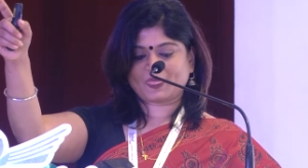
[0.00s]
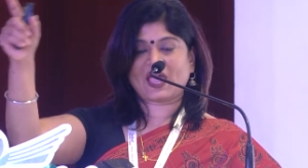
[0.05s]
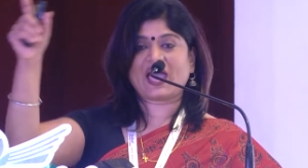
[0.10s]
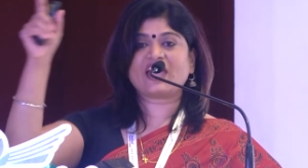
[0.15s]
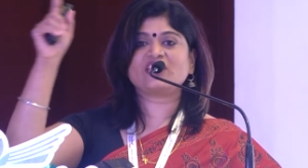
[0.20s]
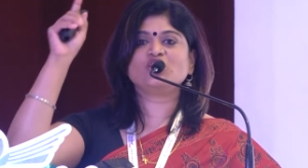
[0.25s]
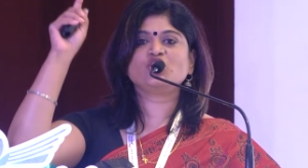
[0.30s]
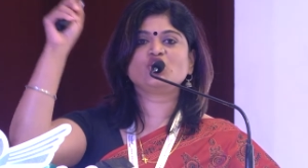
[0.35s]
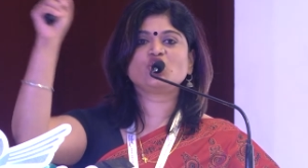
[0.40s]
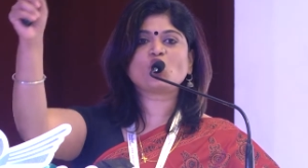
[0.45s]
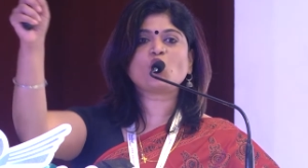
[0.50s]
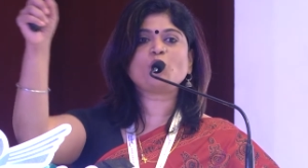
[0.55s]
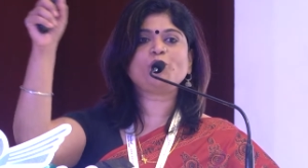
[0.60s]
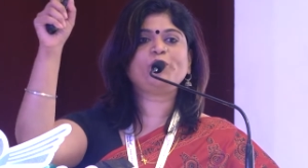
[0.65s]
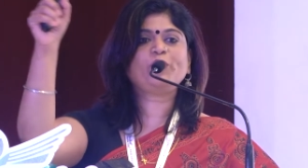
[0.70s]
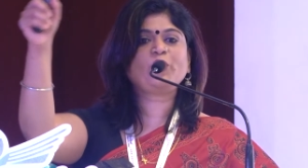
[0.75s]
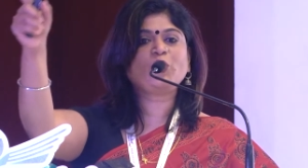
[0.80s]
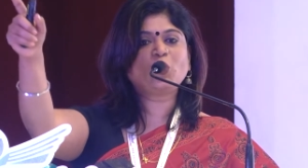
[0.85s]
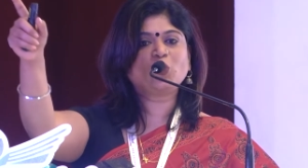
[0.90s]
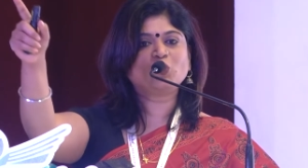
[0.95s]
and you
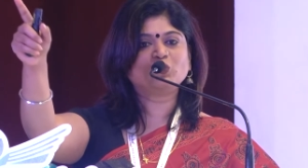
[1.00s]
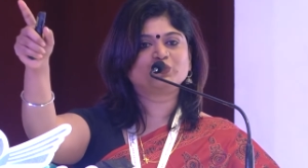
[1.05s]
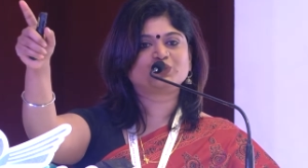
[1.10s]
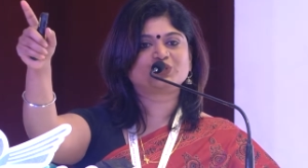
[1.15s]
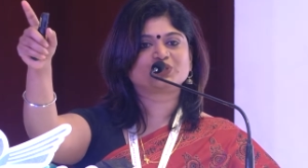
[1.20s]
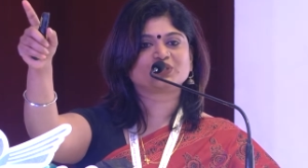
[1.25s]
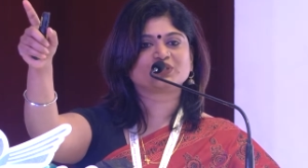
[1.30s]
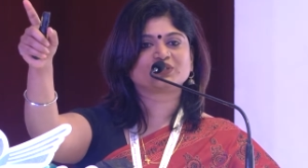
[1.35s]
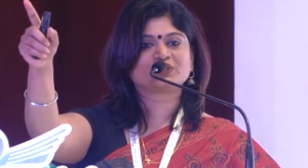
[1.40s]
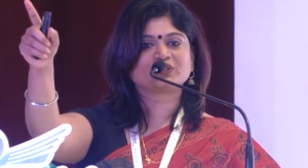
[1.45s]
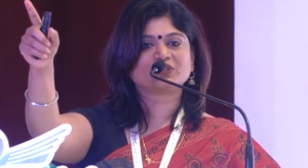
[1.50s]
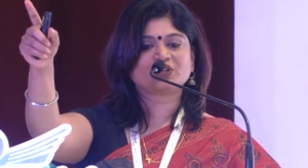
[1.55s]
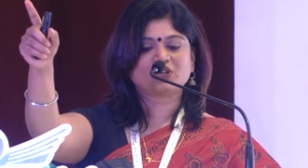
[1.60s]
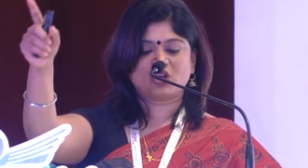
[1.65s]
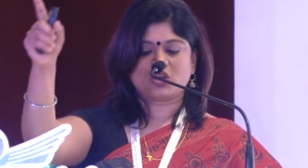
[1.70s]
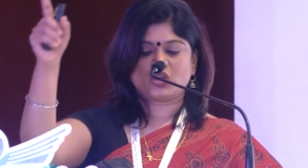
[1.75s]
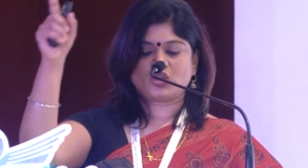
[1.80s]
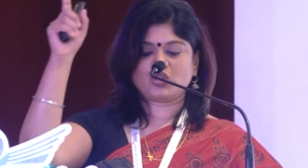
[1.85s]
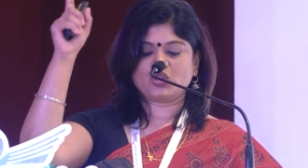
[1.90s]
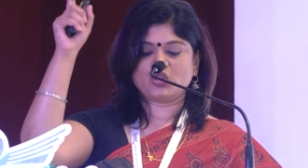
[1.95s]
proved
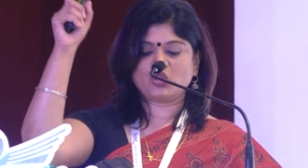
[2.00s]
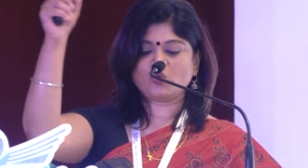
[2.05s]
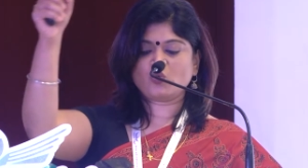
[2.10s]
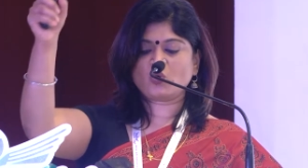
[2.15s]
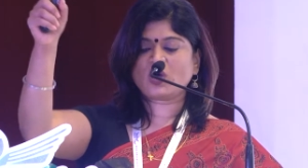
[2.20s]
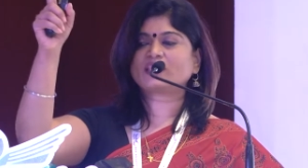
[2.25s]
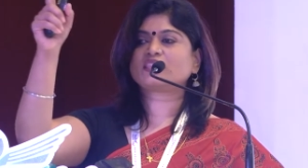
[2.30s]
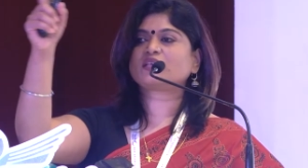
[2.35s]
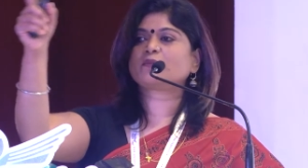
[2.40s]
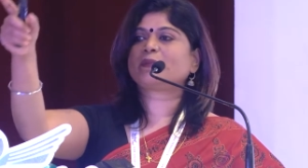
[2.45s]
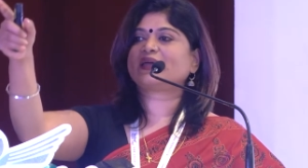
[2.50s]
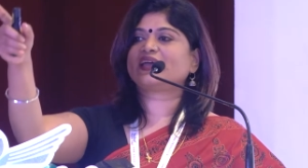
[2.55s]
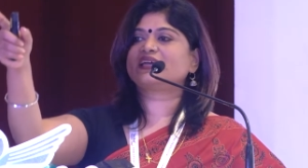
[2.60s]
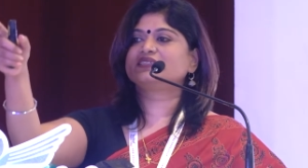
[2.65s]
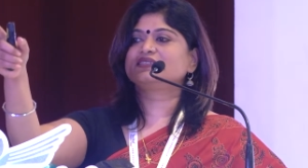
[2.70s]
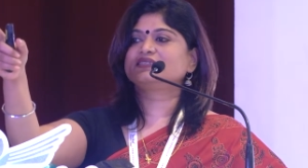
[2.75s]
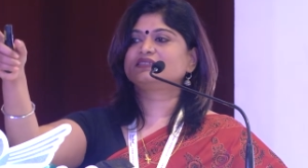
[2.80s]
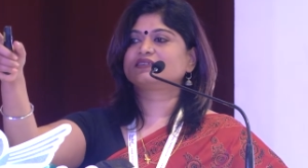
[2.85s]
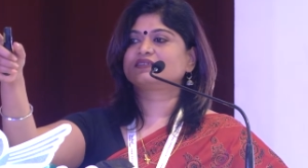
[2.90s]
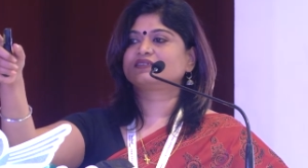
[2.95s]
you are the
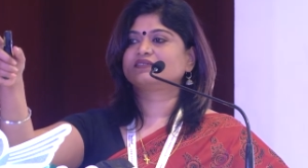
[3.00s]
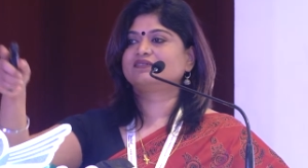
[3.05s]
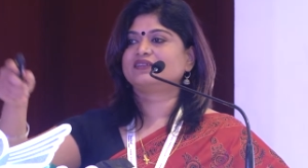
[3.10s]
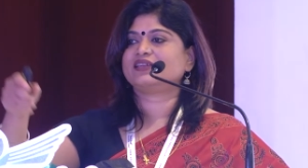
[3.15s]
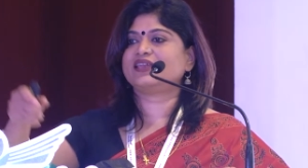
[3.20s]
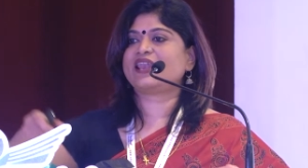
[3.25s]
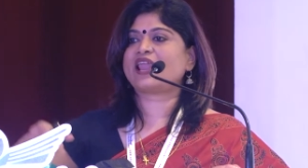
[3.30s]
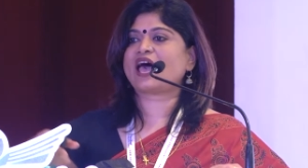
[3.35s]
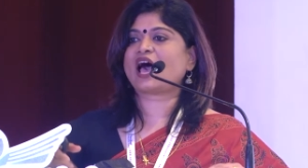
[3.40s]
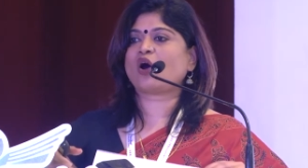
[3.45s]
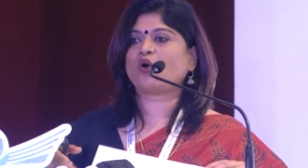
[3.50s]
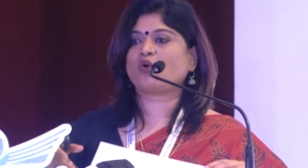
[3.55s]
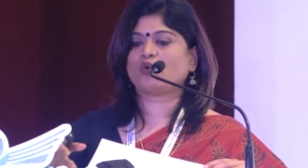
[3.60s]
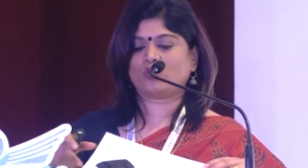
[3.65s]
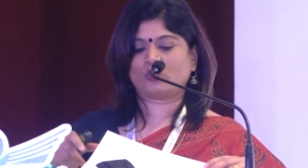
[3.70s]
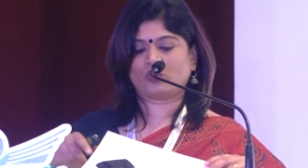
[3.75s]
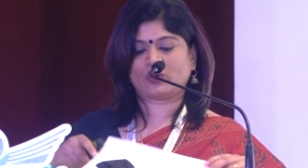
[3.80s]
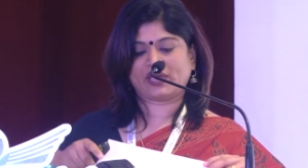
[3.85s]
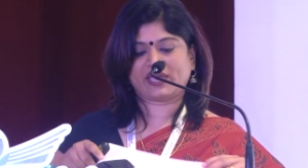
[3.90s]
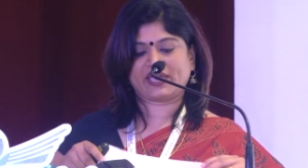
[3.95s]
best
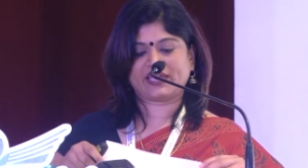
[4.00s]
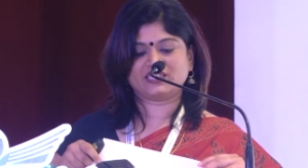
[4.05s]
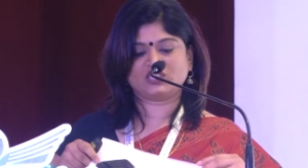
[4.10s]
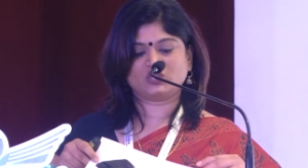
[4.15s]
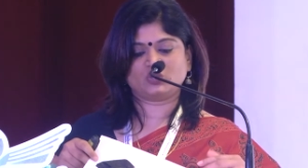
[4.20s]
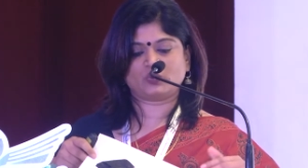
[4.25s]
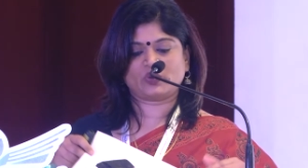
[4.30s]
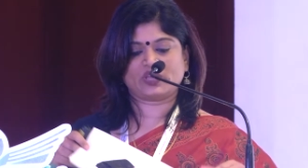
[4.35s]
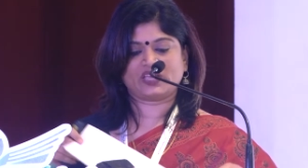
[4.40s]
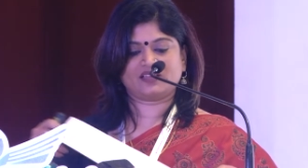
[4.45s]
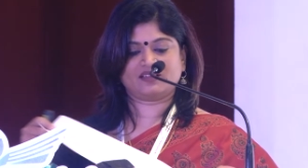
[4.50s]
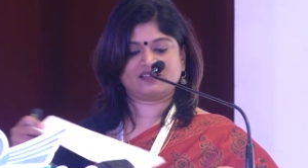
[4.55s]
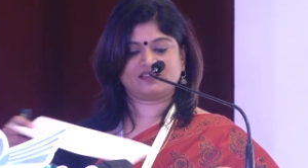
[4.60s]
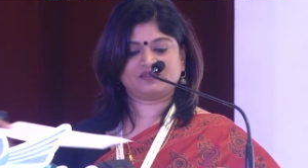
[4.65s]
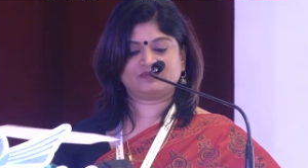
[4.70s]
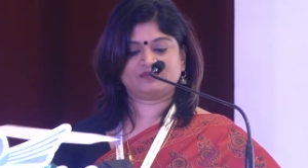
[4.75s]
now as well.